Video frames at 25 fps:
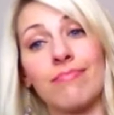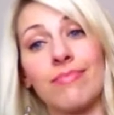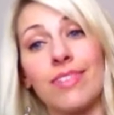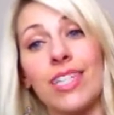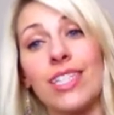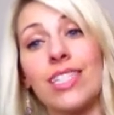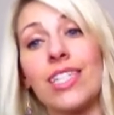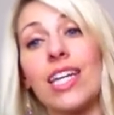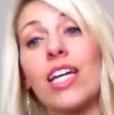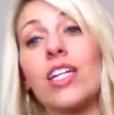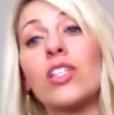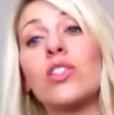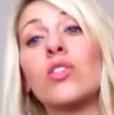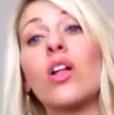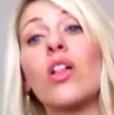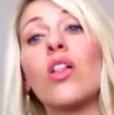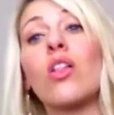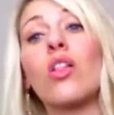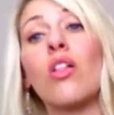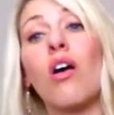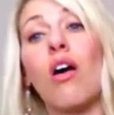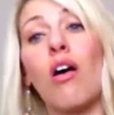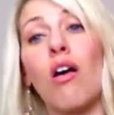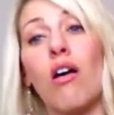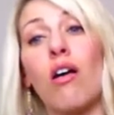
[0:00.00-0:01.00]
It takes a
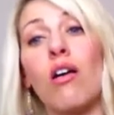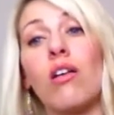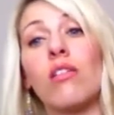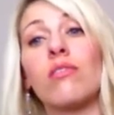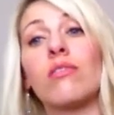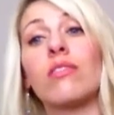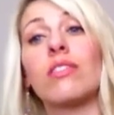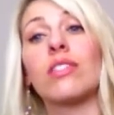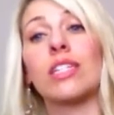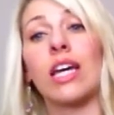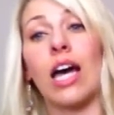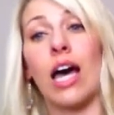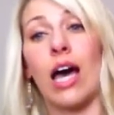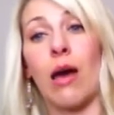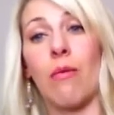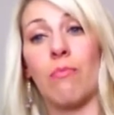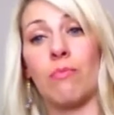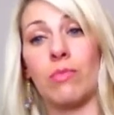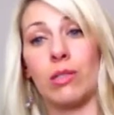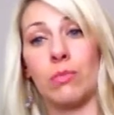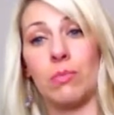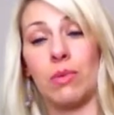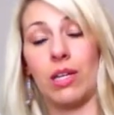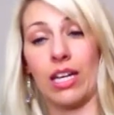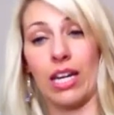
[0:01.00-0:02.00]
long
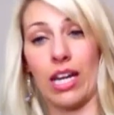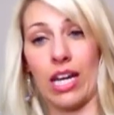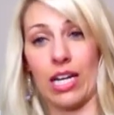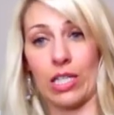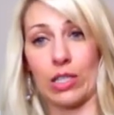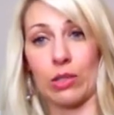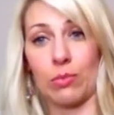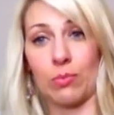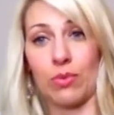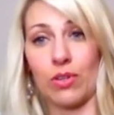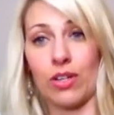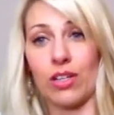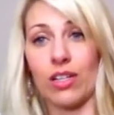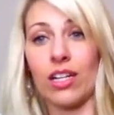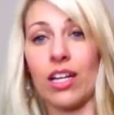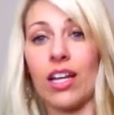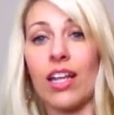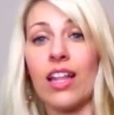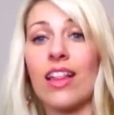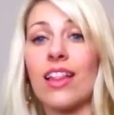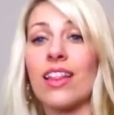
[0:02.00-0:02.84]
time to be an expert.